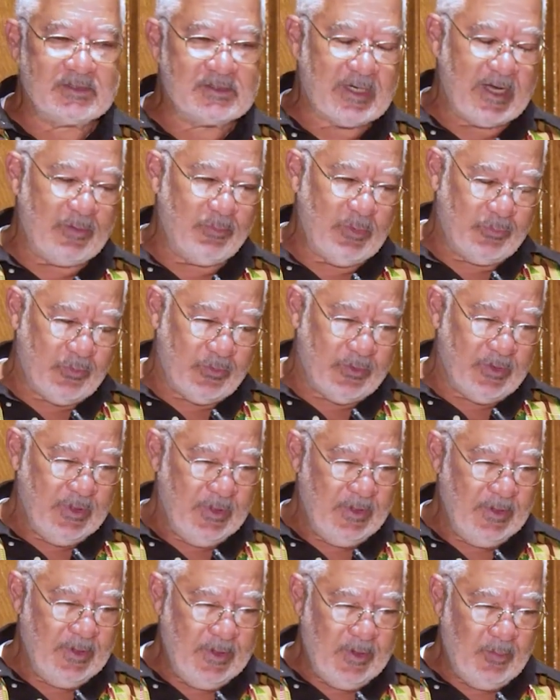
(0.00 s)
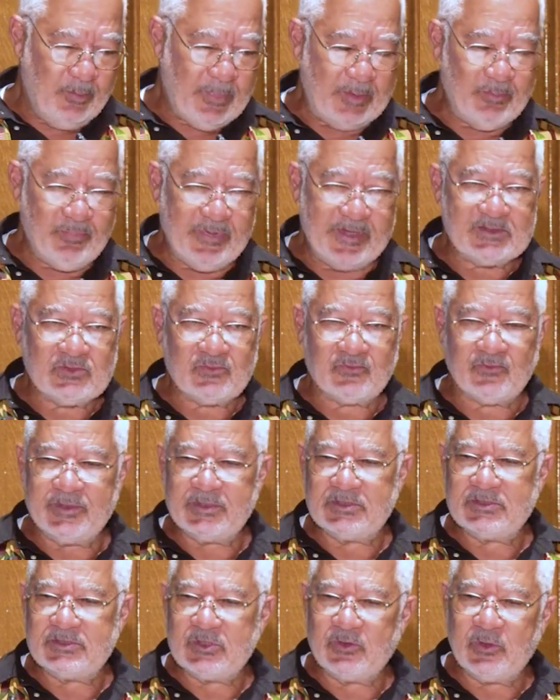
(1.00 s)
And I remember my best
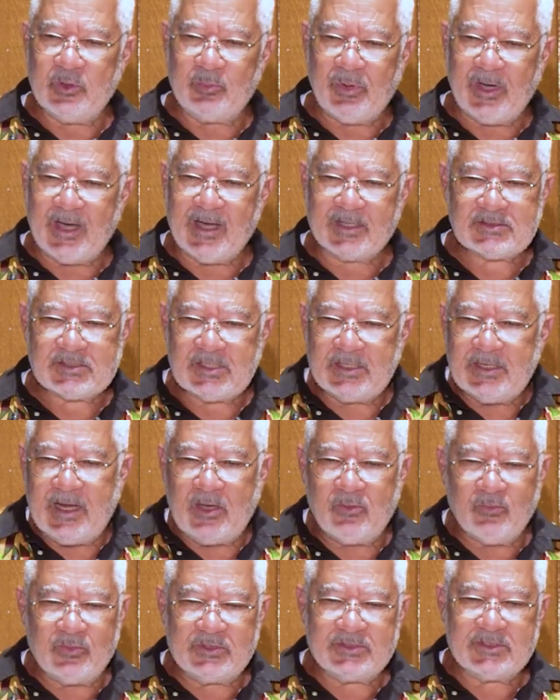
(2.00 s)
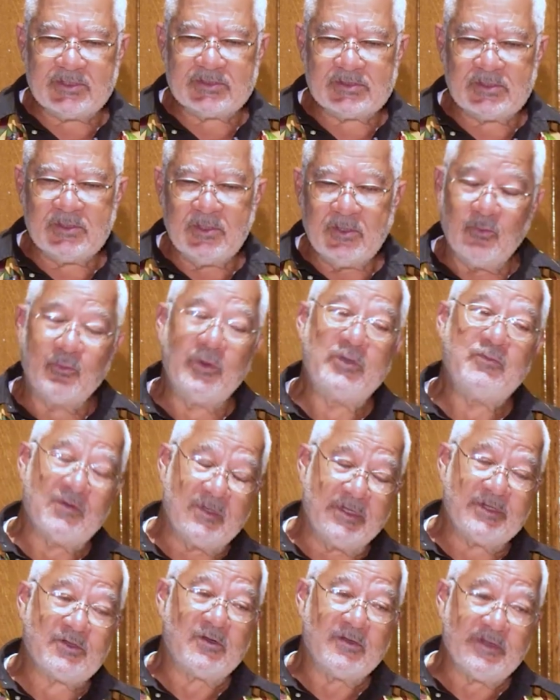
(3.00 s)
friend, Joey Boxing, and we would
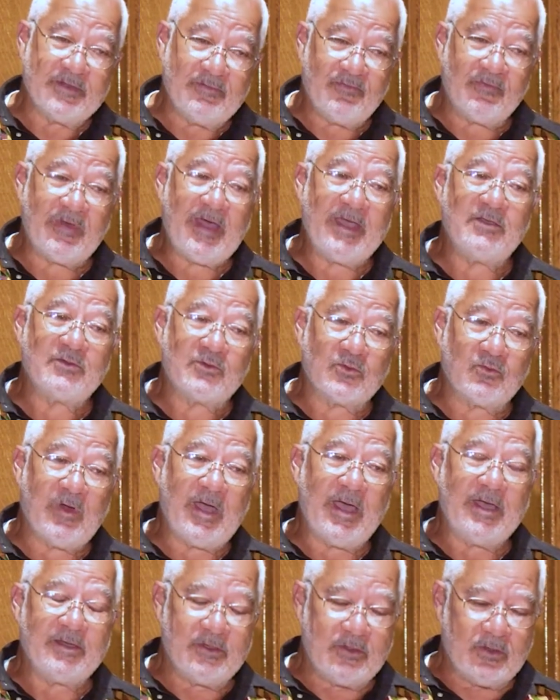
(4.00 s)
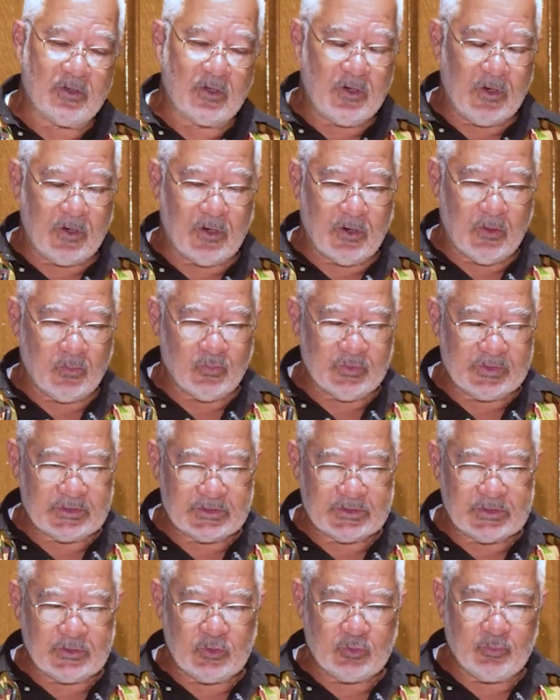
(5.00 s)
literally fight to ride in the car with
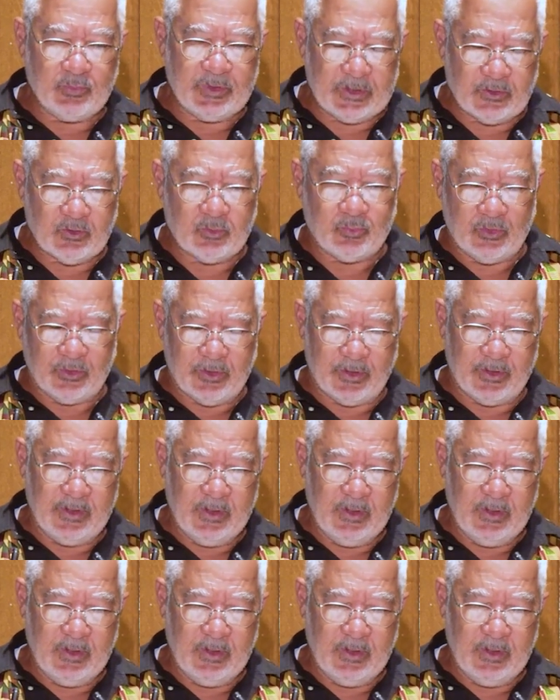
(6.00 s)
Toad Gilmore.